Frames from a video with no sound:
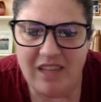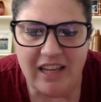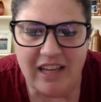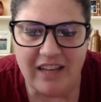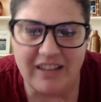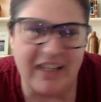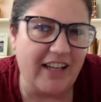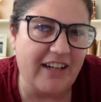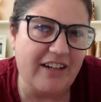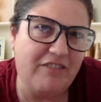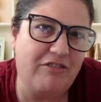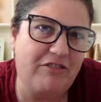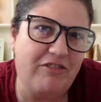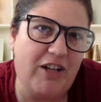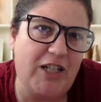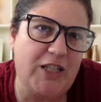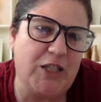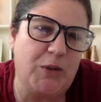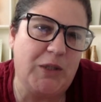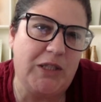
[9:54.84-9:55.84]
and kind of
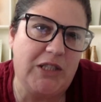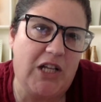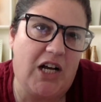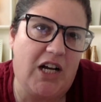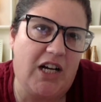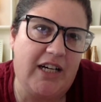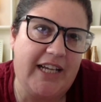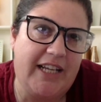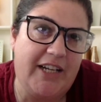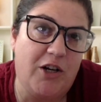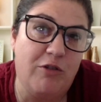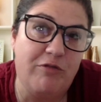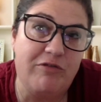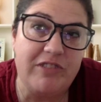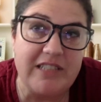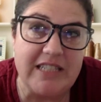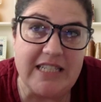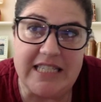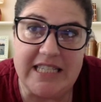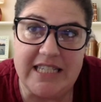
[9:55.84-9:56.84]
follow along. And
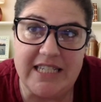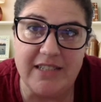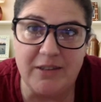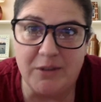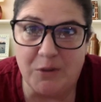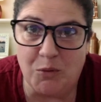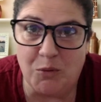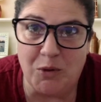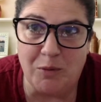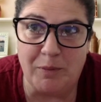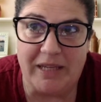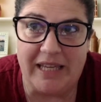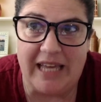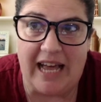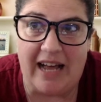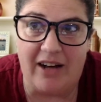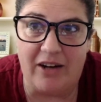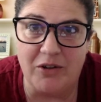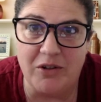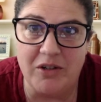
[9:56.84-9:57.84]
hopefully still will be
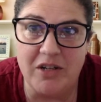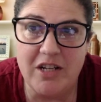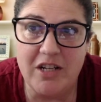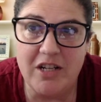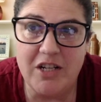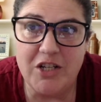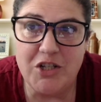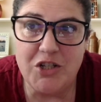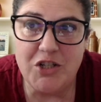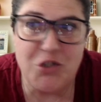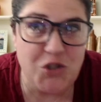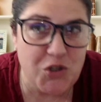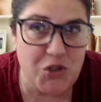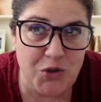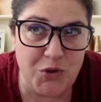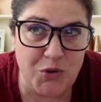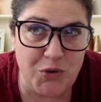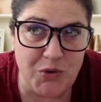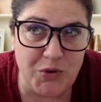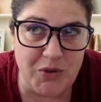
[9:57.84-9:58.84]
out
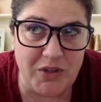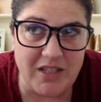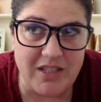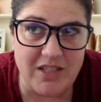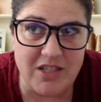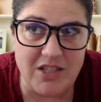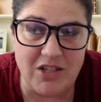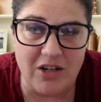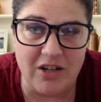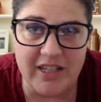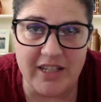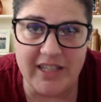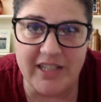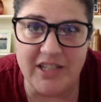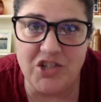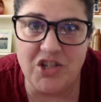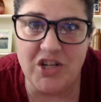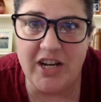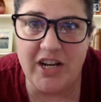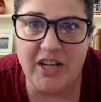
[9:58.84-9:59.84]
soon. Starting
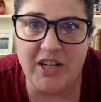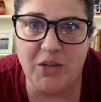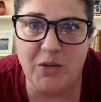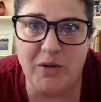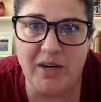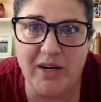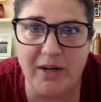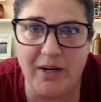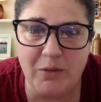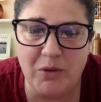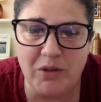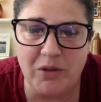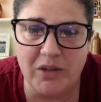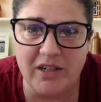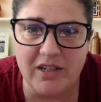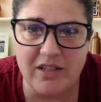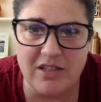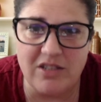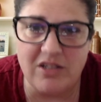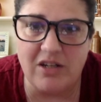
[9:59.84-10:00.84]
in January, we're
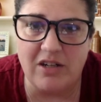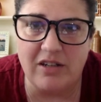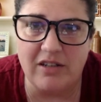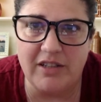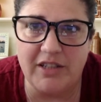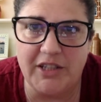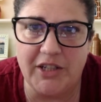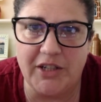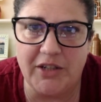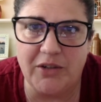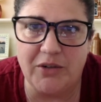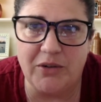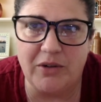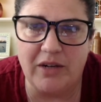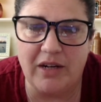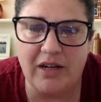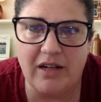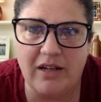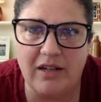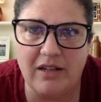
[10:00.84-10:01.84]
going to start,
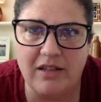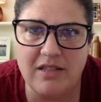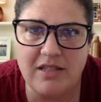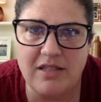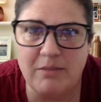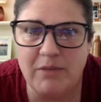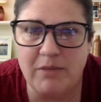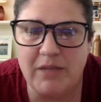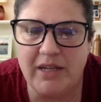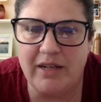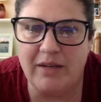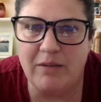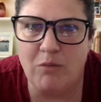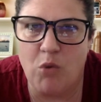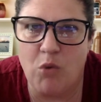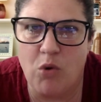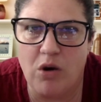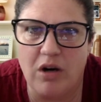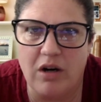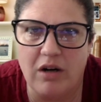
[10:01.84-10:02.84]
submitting
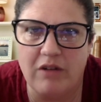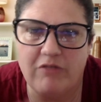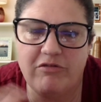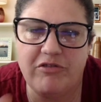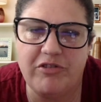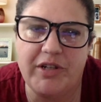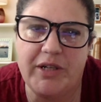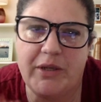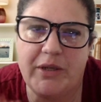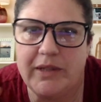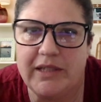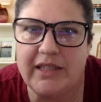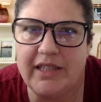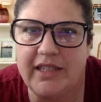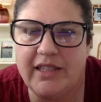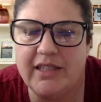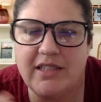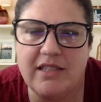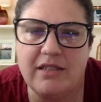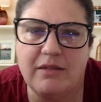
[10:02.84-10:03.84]
more
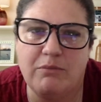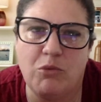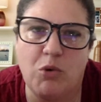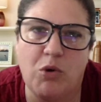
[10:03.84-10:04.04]
frequently to